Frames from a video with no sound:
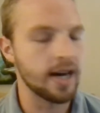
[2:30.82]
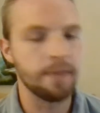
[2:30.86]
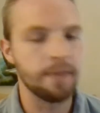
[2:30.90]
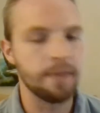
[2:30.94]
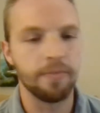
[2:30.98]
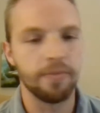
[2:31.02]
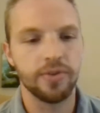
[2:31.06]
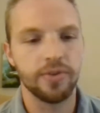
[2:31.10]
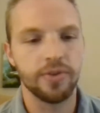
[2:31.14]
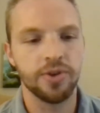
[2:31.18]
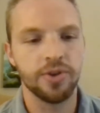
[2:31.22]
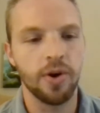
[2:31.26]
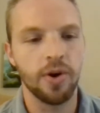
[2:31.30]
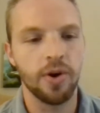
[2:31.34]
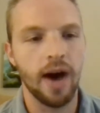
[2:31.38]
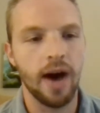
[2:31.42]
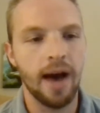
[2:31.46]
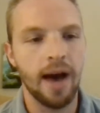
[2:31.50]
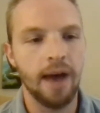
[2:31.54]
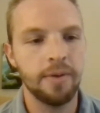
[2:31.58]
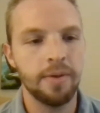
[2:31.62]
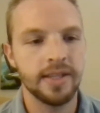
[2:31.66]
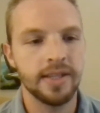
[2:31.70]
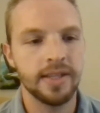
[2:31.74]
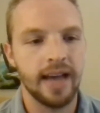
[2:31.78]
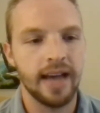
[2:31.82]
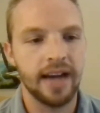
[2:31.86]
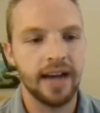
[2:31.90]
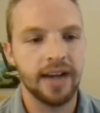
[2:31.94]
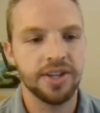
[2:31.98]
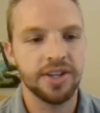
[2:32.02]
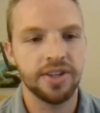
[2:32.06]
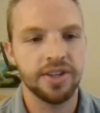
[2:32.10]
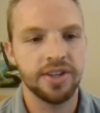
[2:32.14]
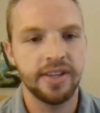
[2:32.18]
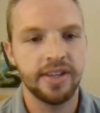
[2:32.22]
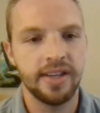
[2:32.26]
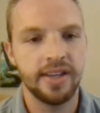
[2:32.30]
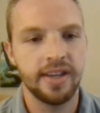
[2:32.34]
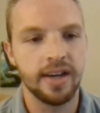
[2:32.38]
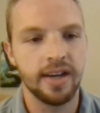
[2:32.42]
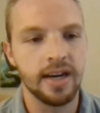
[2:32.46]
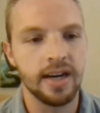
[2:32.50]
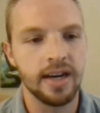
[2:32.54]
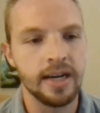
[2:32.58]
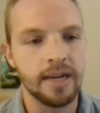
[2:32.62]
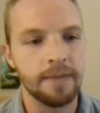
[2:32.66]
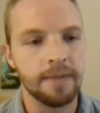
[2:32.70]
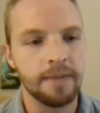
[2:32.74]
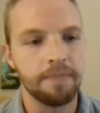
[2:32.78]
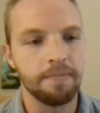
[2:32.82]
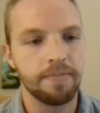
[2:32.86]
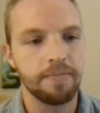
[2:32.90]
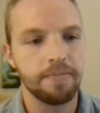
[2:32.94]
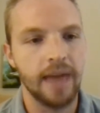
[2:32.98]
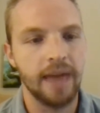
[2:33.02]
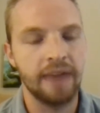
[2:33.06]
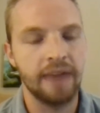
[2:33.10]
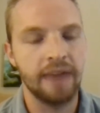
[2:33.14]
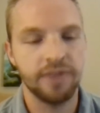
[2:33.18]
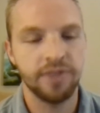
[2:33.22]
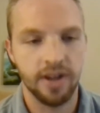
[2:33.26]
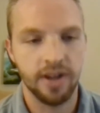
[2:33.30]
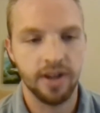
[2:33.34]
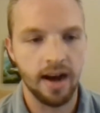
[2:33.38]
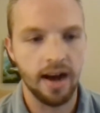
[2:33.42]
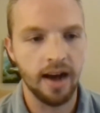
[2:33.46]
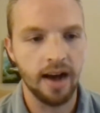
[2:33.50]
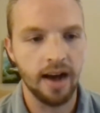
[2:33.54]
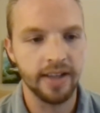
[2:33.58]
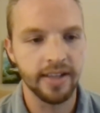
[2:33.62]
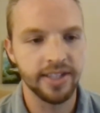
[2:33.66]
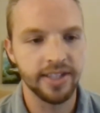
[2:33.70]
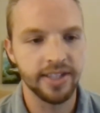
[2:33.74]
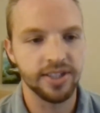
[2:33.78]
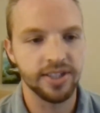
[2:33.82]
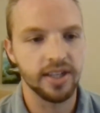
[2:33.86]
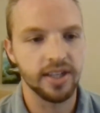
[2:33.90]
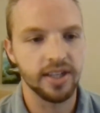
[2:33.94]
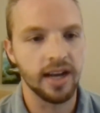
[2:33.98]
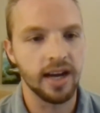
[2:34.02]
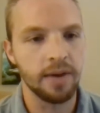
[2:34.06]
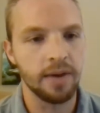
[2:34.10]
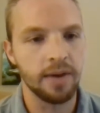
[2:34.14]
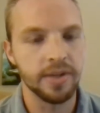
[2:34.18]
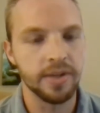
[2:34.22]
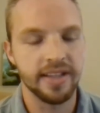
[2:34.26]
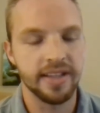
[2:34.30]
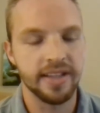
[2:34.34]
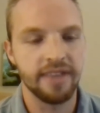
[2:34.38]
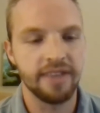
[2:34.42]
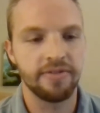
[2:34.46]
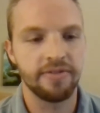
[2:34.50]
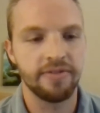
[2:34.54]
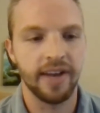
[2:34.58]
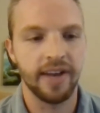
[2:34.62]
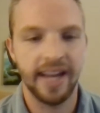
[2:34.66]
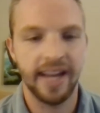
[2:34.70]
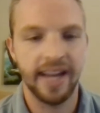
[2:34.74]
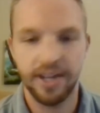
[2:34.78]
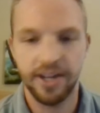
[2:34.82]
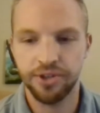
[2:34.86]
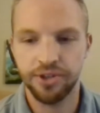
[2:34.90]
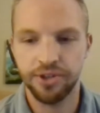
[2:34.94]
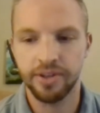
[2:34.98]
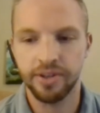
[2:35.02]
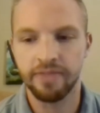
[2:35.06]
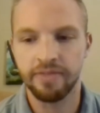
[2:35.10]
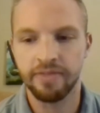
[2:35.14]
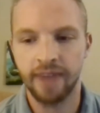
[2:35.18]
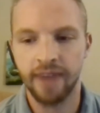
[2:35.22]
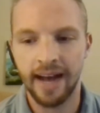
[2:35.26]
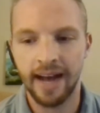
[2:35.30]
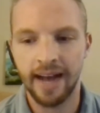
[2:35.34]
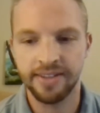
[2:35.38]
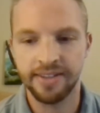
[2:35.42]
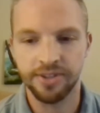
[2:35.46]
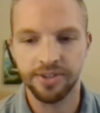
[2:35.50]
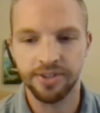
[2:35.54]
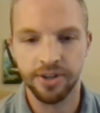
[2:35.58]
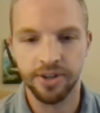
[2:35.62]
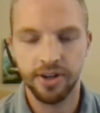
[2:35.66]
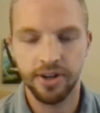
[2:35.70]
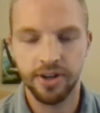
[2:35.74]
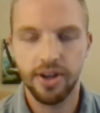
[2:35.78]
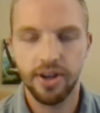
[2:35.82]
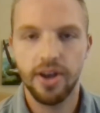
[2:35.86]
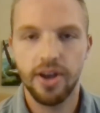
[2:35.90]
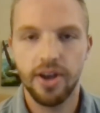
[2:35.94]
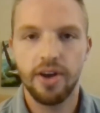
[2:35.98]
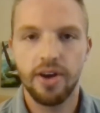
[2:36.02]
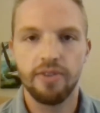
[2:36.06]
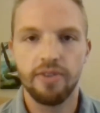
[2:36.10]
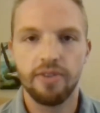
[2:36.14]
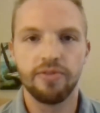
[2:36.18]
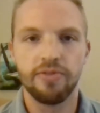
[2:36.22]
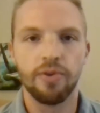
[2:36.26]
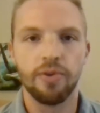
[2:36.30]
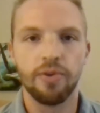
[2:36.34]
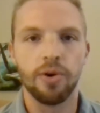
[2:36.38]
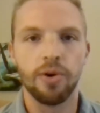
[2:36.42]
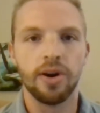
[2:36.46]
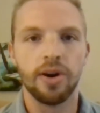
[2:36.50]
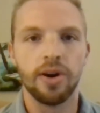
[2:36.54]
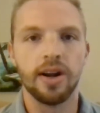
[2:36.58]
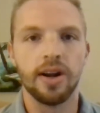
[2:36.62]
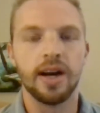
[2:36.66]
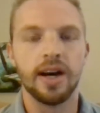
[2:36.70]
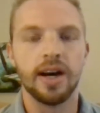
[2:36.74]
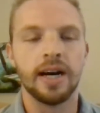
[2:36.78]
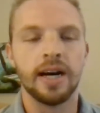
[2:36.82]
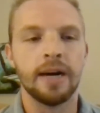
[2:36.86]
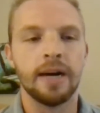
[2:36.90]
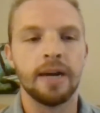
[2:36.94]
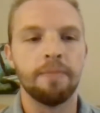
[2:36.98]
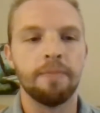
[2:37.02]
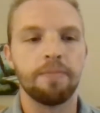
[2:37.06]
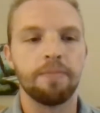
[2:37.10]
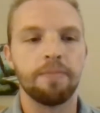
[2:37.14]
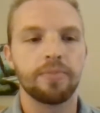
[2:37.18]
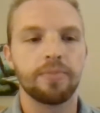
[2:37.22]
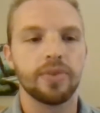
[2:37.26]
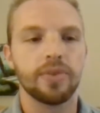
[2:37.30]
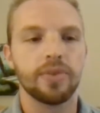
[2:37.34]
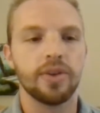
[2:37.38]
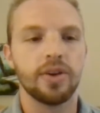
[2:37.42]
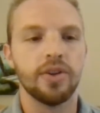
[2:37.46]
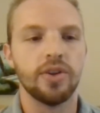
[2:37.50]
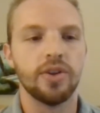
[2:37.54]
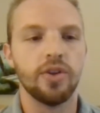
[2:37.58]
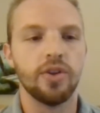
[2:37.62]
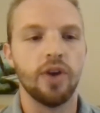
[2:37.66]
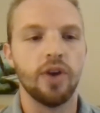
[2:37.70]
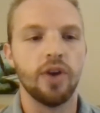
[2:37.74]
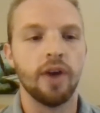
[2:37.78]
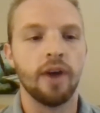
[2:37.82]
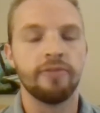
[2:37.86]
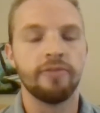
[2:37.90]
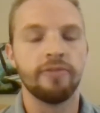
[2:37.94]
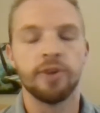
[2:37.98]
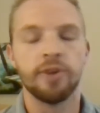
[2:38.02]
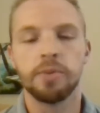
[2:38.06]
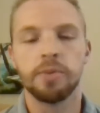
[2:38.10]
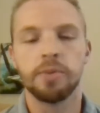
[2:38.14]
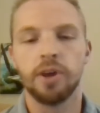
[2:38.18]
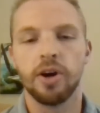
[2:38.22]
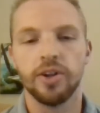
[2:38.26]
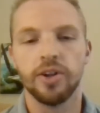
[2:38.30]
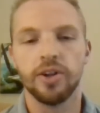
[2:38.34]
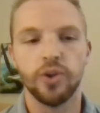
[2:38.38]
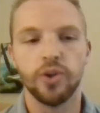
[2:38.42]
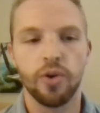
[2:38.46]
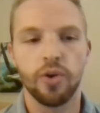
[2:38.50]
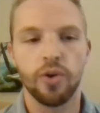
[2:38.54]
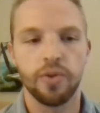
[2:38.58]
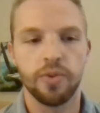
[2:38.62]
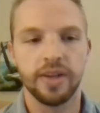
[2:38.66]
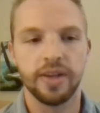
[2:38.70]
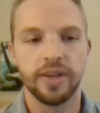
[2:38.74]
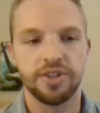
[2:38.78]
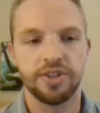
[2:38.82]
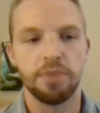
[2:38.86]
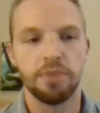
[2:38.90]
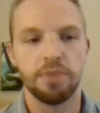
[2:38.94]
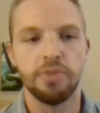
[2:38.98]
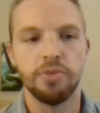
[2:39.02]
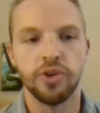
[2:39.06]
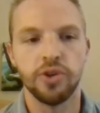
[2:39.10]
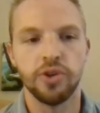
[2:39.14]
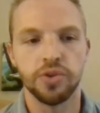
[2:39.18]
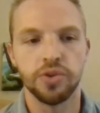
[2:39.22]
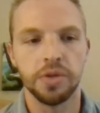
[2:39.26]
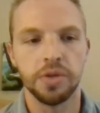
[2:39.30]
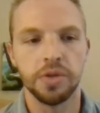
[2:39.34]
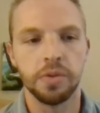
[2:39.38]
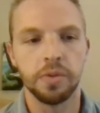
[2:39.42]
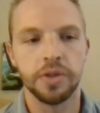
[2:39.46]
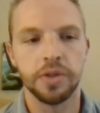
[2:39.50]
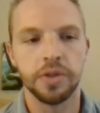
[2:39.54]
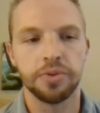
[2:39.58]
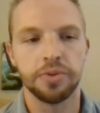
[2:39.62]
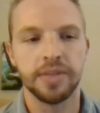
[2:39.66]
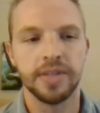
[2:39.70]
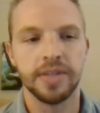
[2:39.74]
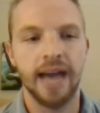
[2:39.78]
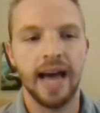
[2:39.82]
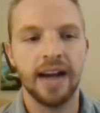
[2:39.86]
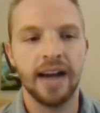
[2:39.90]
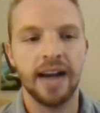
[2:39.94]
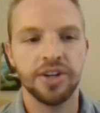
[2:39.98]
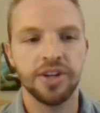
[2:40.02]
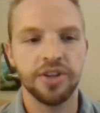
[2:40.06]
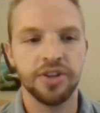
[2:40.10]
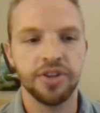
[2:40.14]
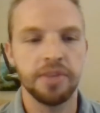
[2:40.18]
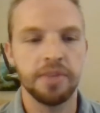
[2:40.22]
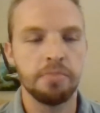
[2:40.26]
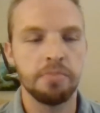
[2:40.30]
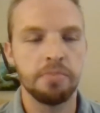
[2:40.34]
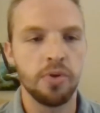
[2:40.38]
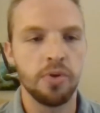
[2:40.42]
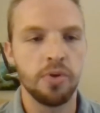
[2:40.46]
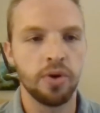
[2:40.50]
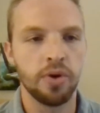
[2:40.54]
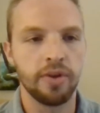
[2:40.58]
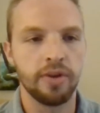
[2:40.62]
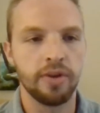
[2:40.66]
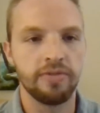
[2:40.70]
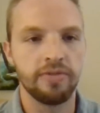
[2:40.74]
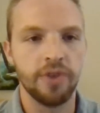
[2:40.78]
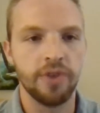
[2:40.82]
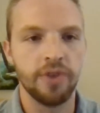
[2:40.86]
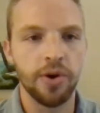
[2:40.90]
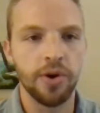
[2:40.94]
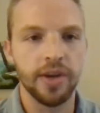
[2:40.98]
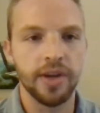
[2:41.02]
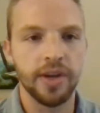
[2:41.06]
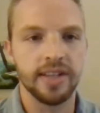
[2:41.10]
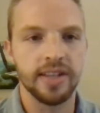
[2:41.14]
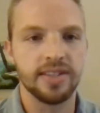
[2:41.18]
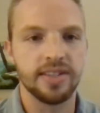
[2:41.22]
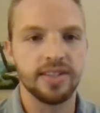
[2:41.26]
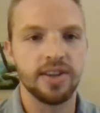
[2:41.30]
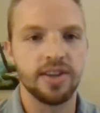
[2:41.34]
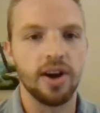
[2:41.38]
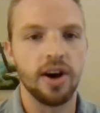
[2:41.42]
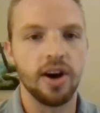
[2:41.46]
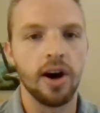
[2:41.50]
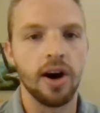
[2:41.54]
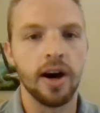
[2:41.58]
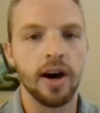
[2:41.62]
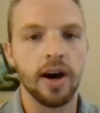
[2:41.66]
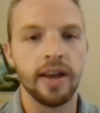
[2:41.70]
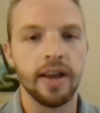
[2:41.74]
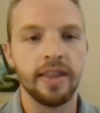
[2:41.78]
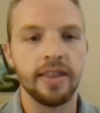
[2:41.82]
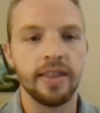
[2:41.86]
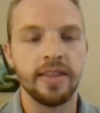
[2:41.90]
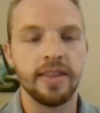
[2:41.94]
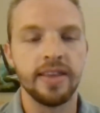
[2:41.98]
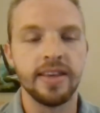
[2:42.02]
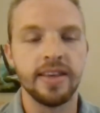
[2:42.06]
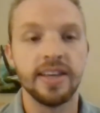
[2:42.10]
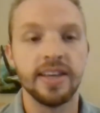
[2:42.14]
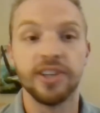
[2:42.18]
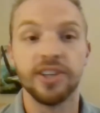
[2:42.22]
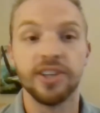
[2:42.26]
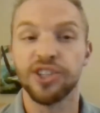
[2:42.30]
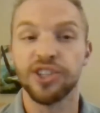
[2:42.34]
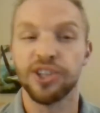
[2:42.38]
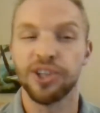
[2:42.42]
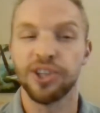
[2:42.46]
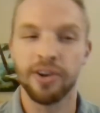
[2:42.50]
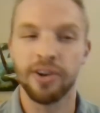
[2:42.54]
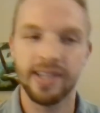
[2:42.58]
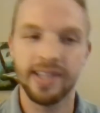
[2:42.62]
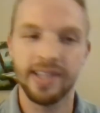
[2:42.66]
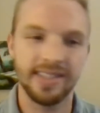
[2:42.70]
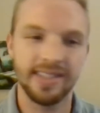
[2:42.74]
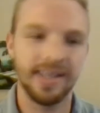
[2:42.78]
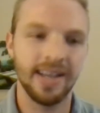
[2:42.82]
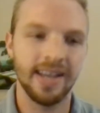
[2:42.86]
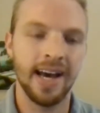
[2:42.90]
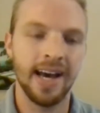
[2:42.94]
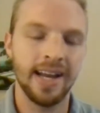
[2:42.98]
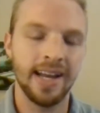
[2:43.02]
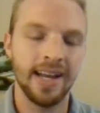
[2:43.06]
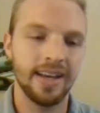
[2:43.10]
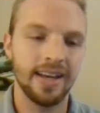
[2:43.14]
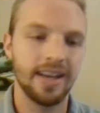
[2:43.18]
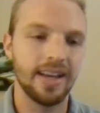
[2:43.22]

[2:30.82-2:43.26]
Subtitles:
So I was actually after college, I was a financial advisor for a firm called Northwestern Mutual, which was actually more focused on the insurance side.